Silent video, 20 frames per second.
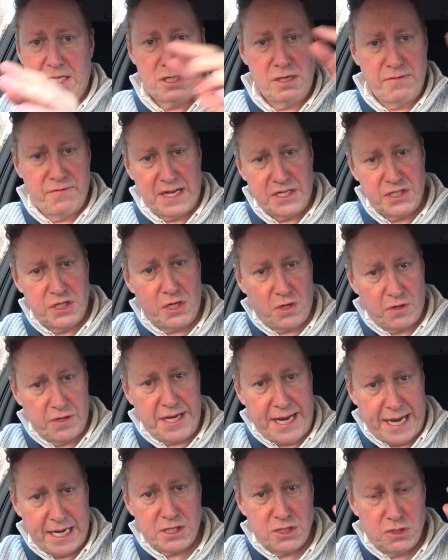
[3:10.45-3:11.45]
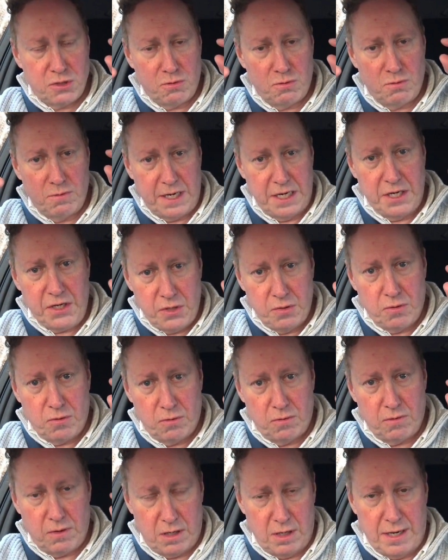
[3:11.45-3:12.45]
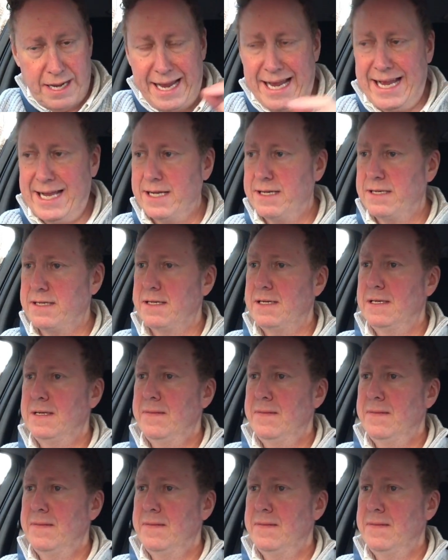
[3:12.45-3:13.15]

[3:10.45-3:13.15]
So you've actually got the axle in your hand.